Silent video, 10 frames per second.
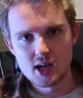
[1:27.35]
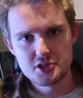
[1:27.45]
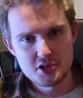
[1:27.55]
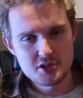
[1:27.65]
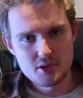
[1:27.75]

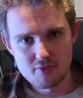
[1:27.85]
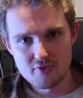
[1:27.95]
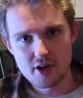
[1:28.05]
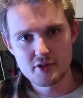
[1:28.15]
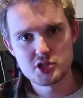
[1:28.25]
just some
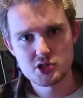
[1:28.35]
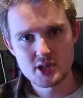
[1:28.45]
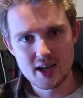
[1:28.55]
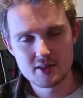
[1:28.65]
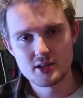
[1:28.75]
very
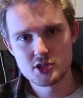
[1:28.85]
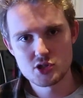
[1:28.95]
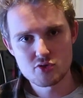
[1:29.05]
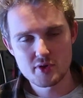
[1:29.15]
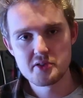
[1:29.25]
standard,
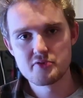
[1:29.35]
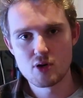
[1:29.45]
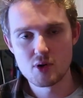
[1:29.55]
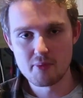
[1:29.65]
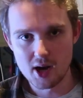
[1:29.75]

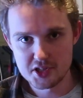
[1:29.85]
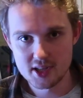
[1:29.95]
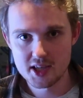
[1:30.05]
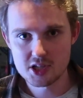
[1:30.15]
straightforward puzzling.